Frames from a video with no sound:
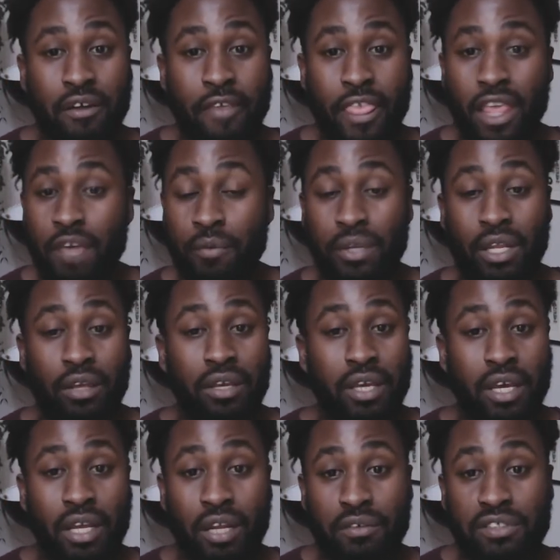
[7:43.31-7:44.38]
If we don't
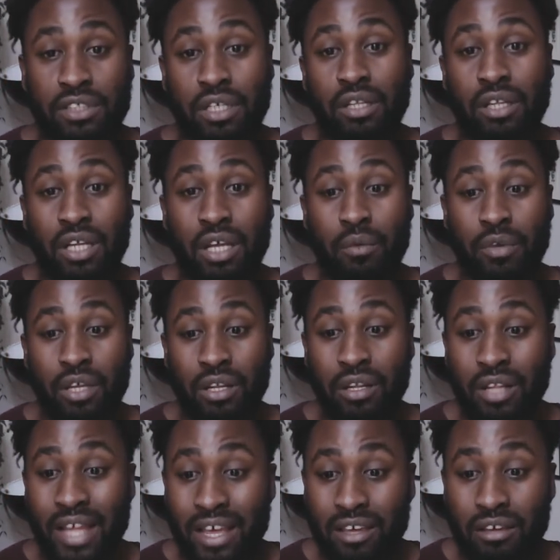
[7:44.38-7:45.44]
get enough sunlight, we can
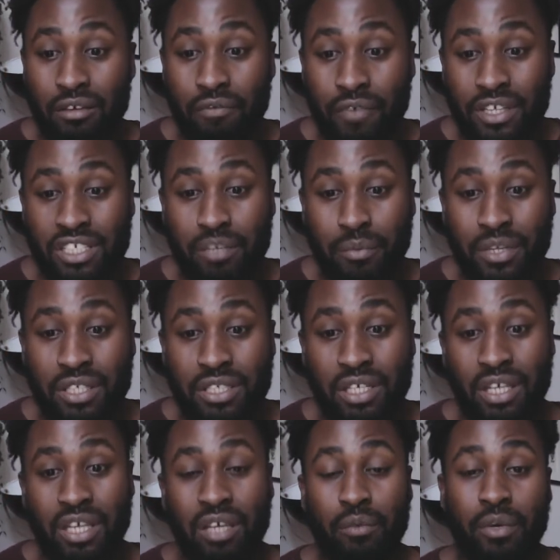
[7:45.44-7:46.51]
lack vitamin
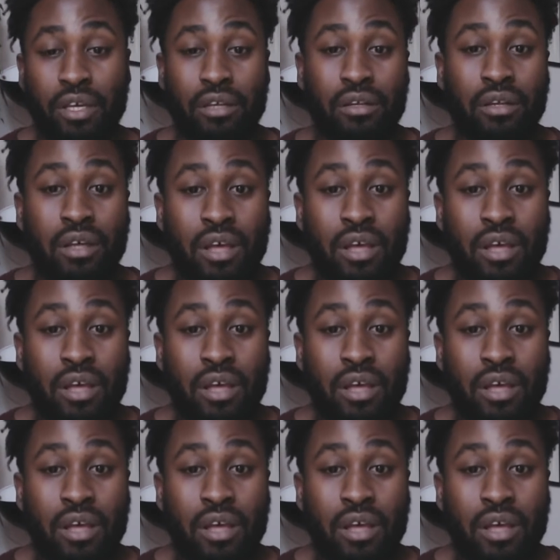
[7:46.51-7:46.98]
D. We can